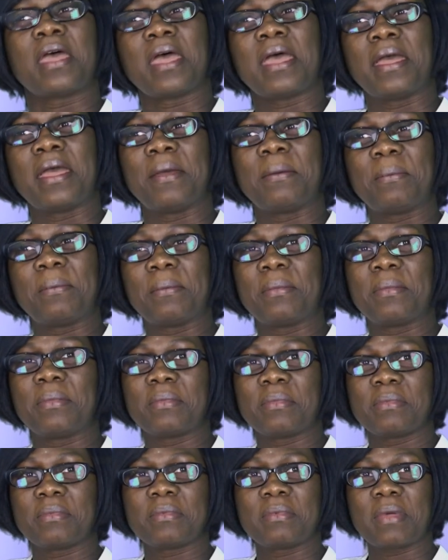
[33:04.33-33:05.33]

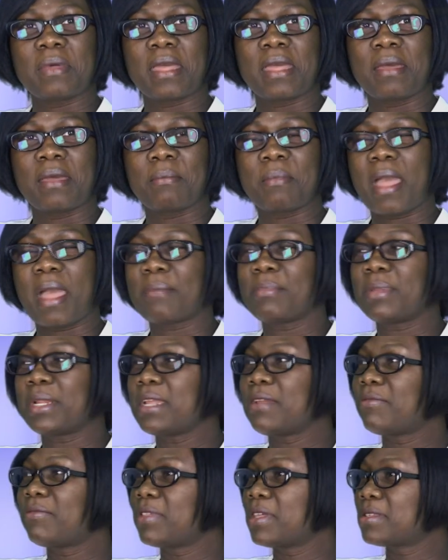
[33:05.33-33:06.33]
I
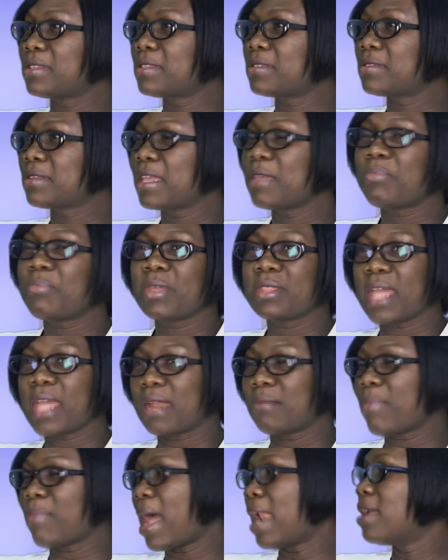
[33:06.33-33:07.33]
believe keeping
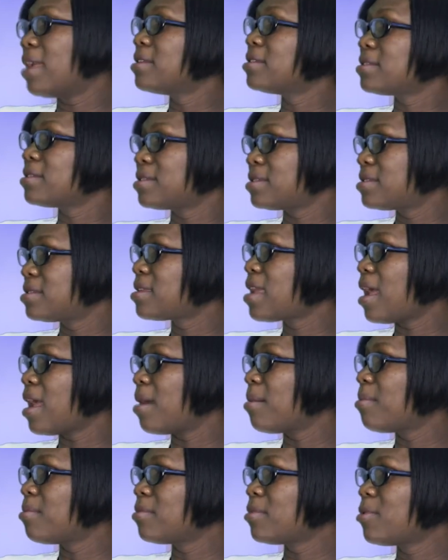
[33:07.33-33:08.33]
that balance
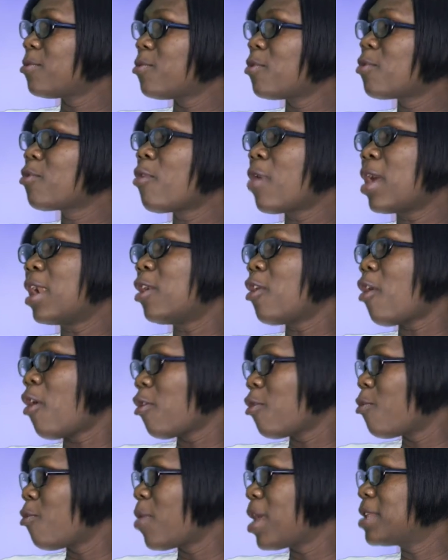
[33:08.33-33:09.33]
will go a
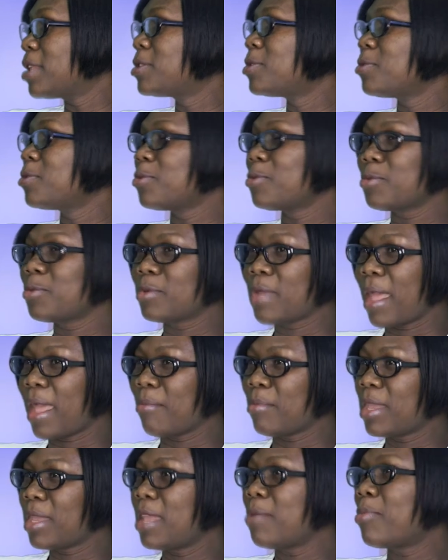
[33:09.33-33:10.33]
long way to
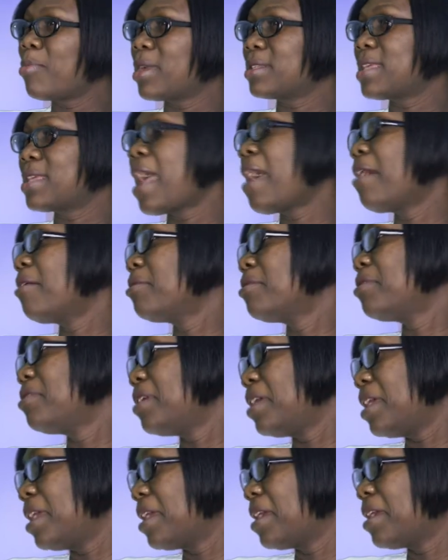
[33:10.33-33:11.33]
keep us
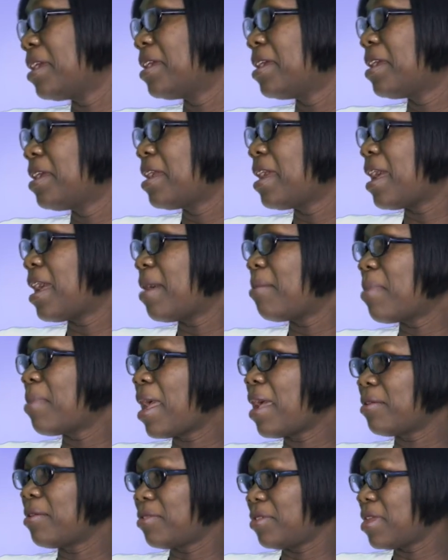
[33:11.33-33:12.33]
healthy,
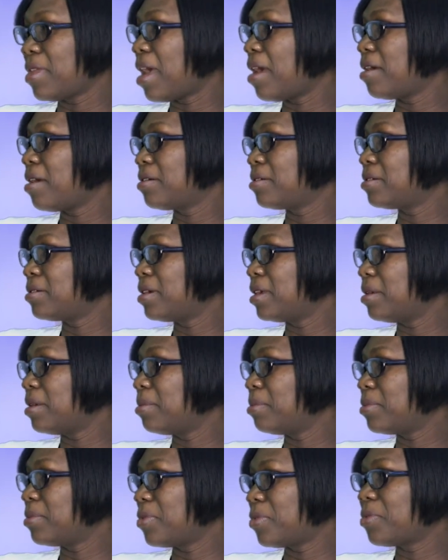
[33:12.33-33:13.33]
healthier
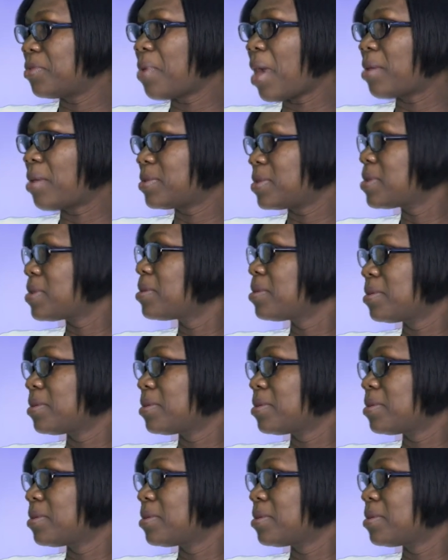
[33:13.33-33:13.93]
throughout.